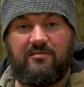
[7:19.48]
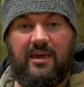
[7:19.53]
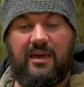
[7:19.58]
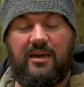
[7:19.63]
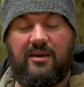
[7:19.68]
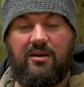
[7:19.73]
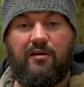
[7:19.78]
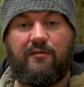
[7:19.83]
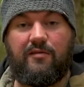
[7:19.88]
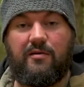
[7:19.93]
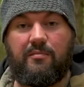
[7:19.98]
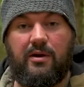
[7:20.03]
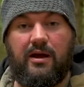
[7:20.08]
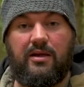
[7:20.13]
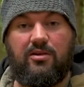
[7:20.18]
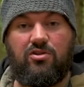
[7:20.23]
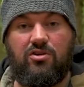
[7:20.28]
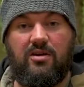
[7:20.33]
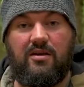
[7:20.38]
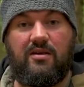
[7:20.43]
taking off the
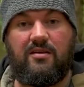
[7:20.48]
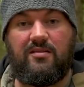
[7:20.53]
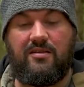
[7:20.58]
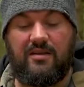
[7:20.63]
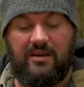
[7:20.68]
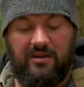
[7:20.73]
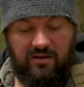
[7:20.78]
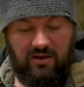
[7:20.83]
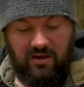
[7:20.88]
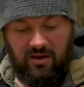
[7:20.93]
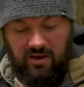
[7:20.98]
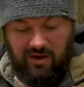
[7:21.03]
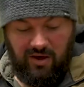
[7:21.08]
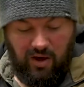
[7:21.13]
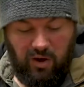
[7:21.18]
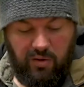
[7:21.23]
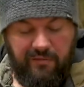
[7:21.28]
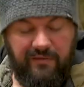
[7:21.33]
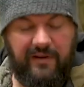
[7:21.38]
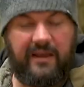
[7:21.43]
branches and
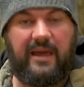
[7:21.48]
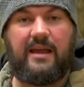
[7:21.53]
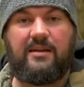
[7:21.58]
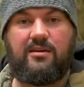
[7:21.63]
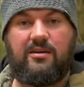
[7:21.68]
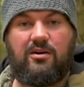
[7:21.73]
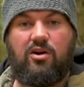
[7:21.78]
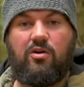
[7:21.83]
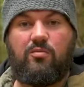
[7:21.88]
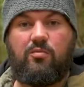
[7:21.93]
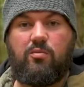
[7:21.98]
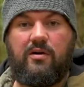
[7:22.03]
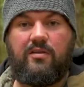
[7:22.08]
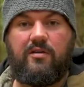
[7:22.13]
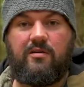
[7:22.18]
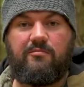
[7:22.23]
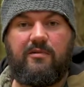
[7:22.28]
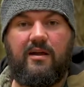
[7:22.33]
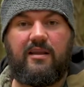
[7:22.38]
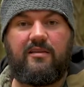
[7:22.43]
hopefully ending up with
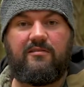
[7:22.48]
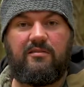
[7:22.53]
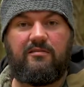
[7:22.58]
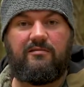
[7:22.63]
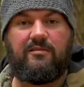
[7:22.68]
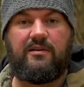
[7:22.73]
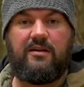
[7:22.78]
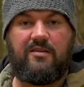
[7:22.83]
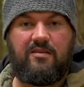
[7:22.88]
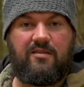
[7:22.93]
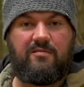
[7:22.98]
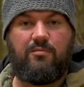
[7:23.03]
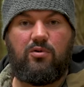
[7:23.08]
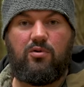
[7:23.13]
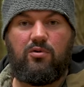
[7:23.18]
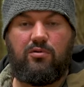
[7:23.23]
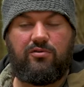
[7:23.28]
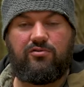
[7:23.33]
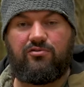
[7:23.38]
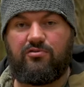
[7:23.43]
a relatively
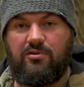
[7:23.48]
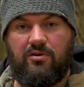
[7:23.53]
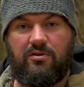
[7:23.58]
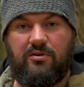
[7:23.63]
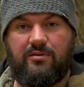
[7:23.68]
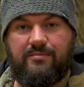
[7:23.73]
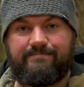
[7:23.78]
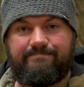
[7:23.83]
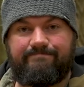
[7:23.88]
smooth trunk.